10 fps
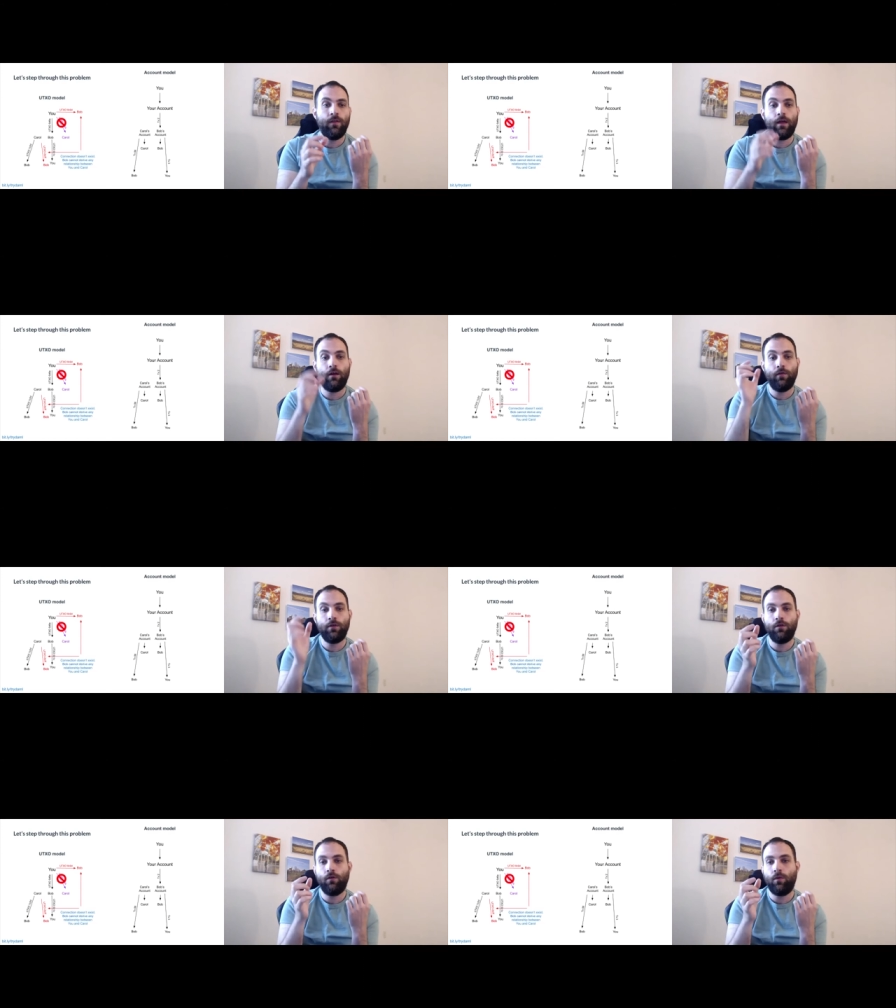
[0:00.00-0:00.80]
that
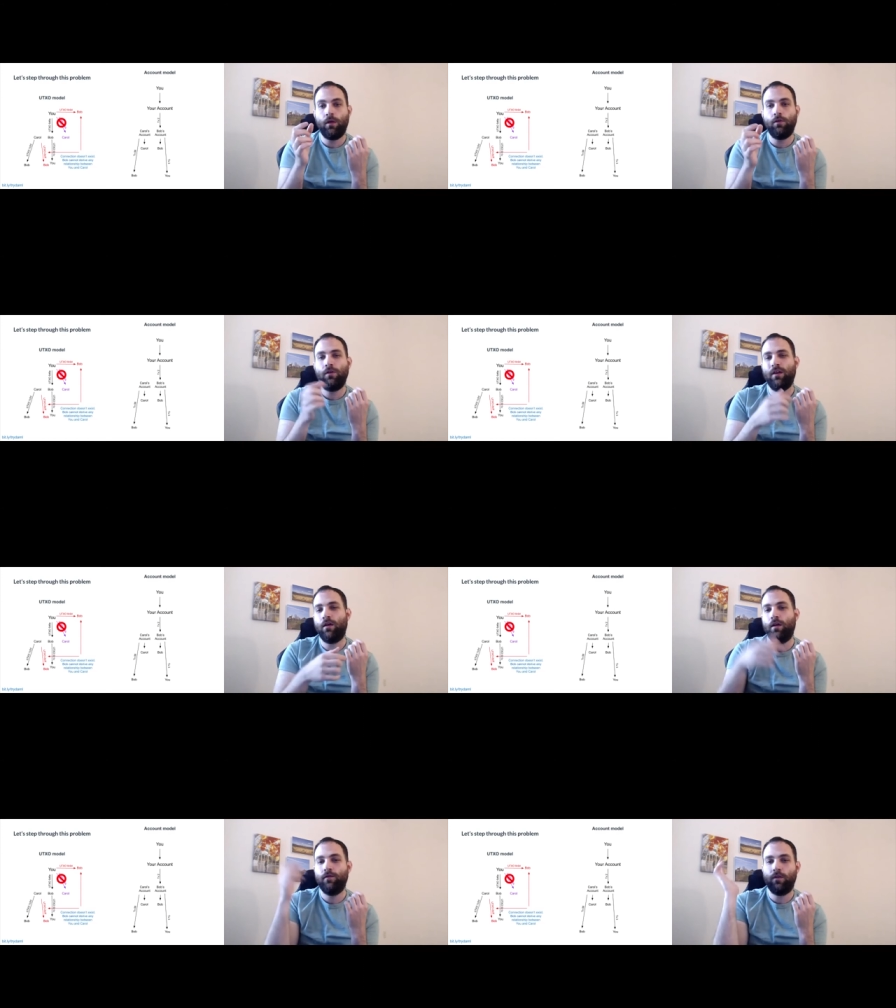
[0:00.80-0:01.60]
original one, you can
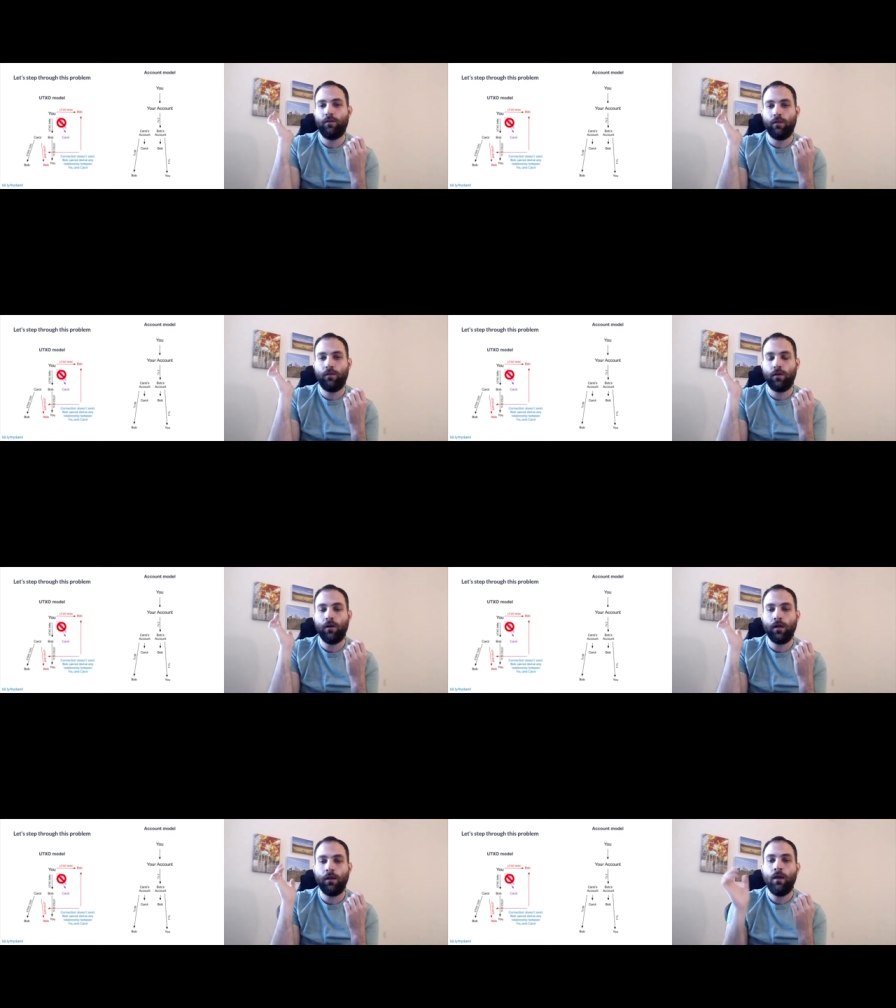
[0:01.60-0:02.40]
kind of just
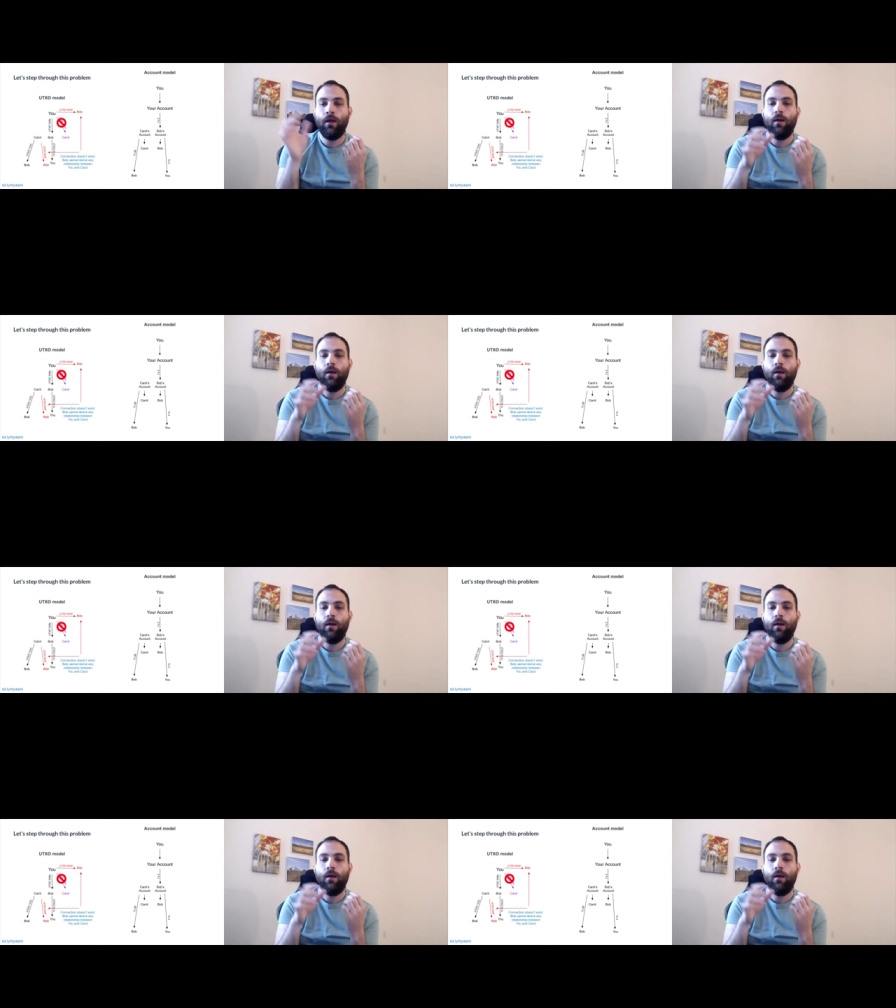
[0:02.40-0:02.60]
discard it